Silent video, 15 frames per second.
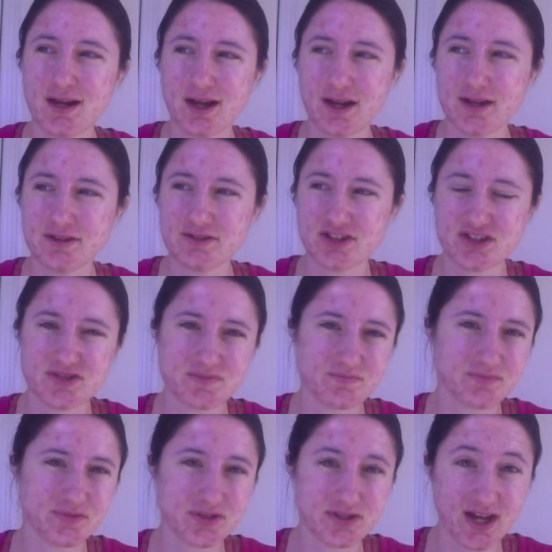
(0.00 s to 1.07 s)
and just
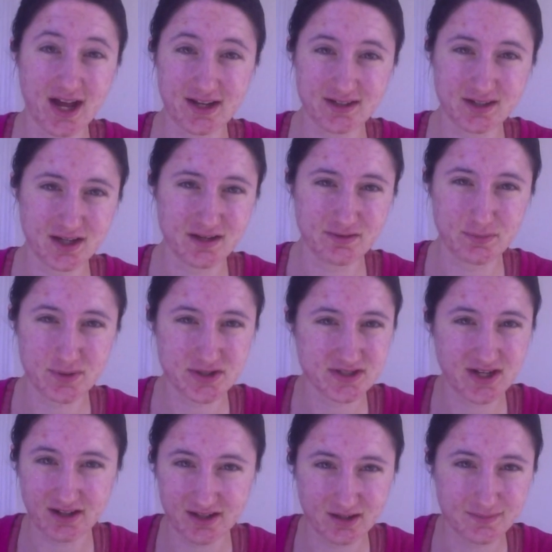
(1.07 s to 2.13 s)
had kind of a
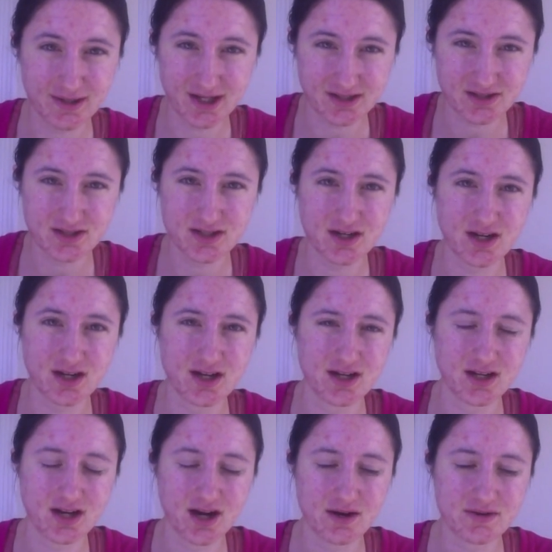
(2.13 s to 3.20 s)
personality match.
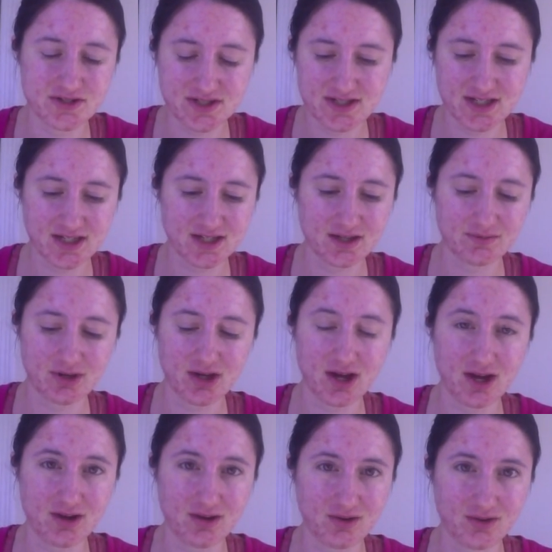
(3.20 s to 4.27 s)
And I was just thinking about
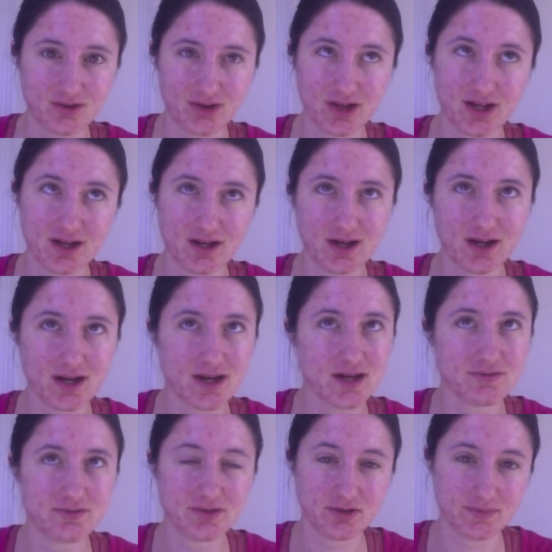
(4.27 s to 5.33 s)
how
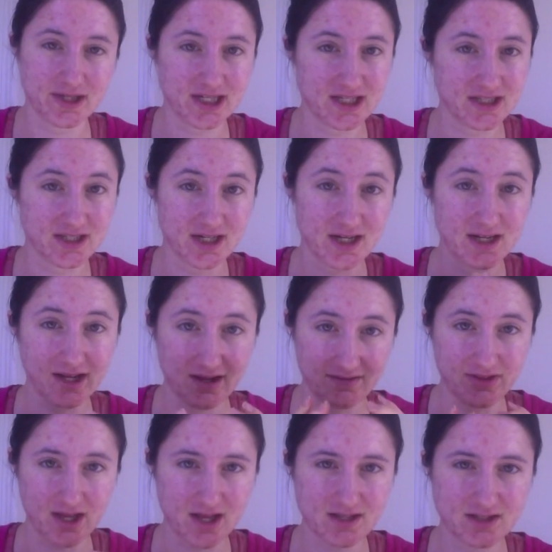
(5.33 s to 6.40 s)
I feel bad that I
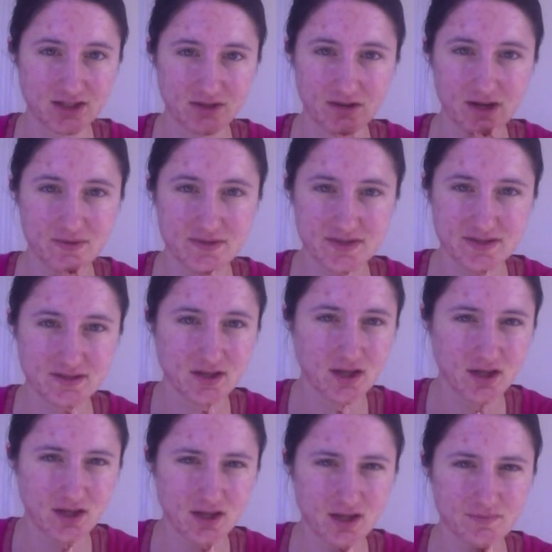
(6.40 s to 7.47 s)
have that. You know, I was
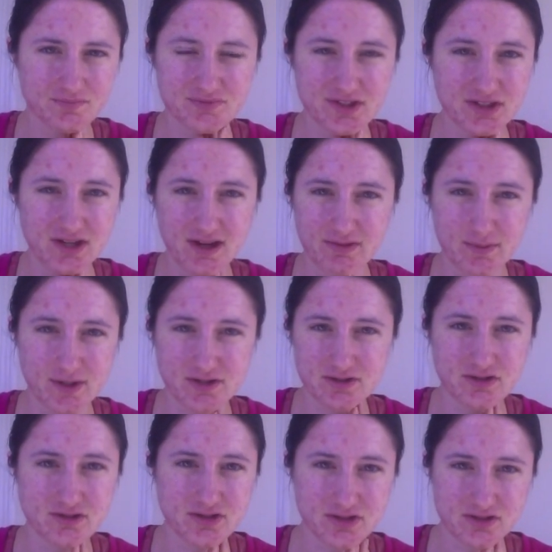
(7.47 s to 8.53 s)
didn't have the best
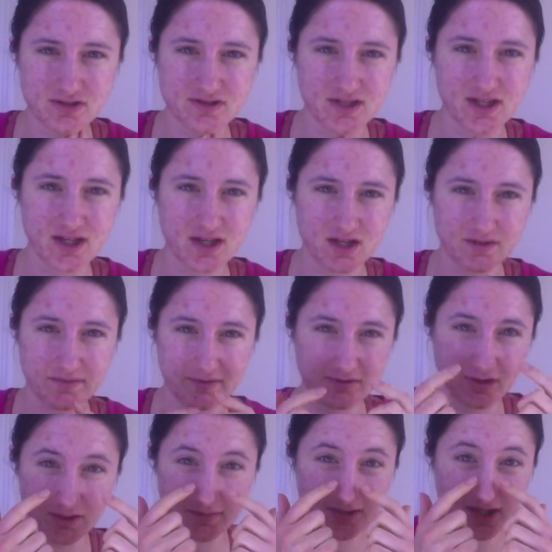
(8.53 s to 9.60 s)
nutrition as a kid, and I
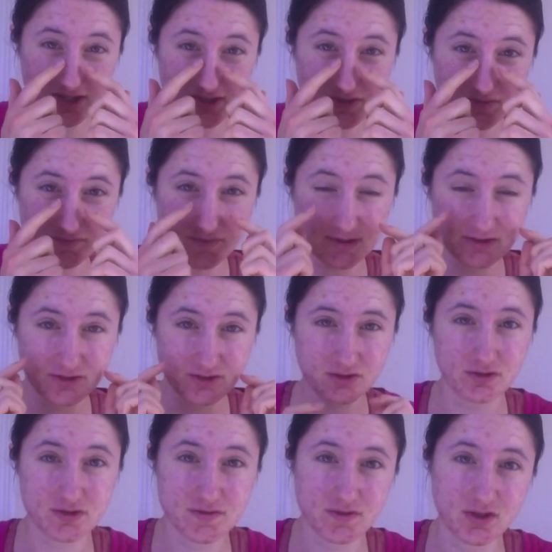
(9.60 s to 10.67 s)
feel like my eyes have been too
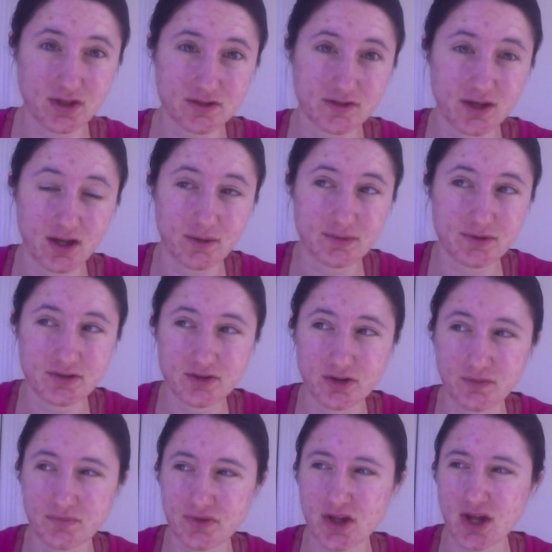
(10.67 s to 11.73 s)
closed for a long time. So